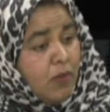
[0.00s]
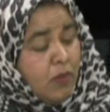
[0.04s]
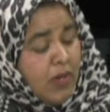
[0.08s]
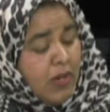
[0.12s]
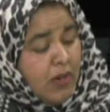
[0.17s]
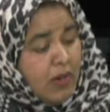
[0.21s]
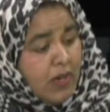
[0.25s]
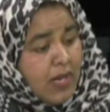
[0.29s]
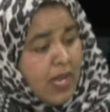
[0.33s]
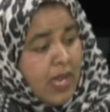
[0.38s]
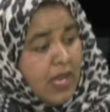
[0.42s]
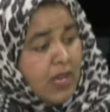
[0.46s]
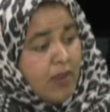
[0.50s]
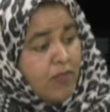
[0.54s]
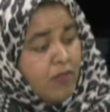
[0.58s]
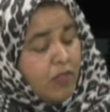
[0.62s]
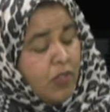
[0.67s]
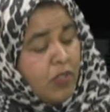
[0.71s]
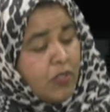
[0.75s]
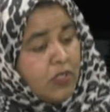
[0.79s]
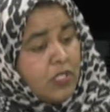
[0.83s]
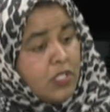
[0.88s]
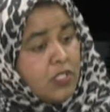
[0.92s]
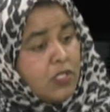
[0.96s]
getting
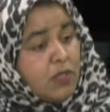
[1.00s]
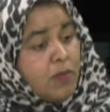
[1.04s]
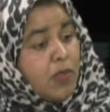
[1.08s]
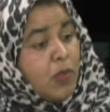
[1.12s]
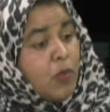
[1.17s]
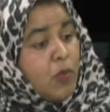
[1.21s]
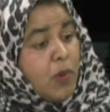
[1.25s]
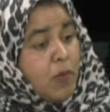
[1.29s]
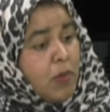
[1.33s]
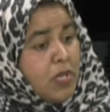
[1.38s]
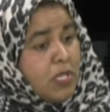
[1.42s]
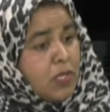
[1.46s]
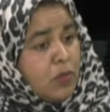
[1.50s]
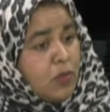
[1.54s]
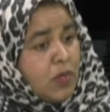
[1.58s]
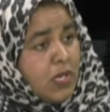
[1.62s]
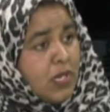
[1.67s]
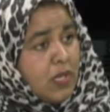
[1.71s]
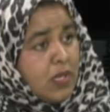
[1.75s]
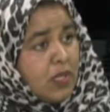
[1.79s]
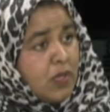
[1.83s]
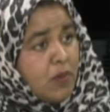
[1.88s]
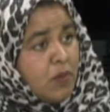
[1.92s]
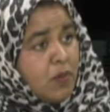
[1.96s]
involved in some of the women's work
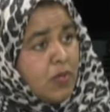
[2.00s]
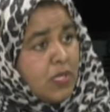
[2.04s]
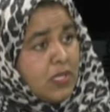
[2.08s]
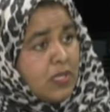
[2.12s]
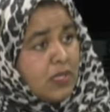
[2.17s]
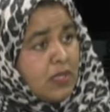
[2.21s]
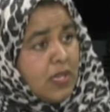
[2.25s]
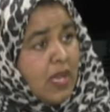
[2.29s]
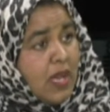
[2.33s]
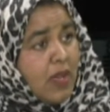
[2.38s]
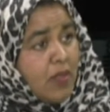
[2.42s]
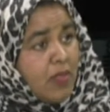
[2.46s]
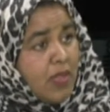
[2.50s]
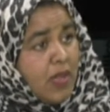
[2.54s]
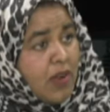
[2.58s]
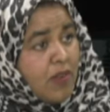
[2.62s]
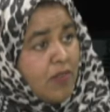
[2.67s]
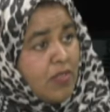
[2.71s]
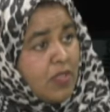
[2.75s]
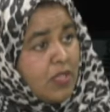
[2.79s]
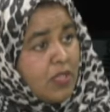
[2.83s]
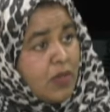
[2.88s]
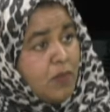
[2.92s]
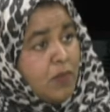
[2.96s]
that was out there in
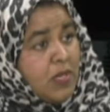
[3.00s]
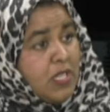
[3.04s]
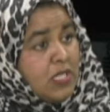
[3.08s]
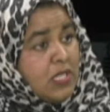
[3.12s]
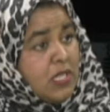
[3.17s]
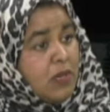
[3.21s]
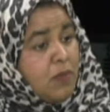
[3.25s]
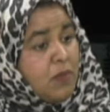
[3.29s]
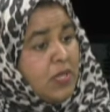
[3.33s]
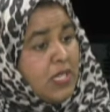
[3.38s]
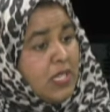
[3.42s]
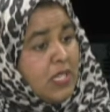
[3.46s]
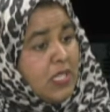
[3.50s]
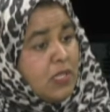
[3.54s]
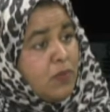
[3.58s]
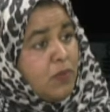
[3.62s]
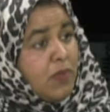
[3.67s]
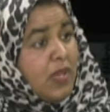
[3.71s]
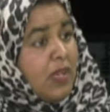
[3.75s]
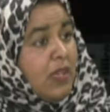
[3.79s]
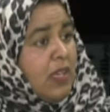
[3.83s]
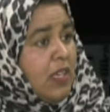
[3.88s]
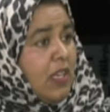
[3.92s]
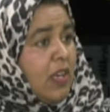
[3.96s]
the community, because
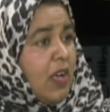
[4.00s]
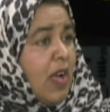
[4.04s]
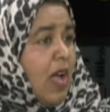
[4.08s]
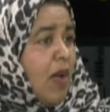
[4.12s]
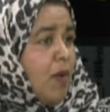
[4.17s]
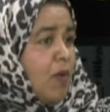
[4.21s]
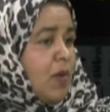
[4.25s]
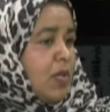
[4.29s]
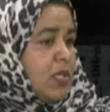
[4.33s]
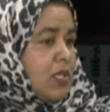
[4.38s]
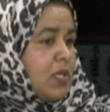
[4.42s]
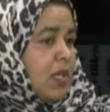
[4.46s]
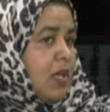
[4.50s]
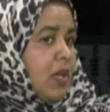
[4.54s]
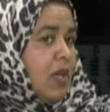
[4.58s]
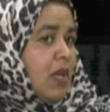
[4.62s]
I was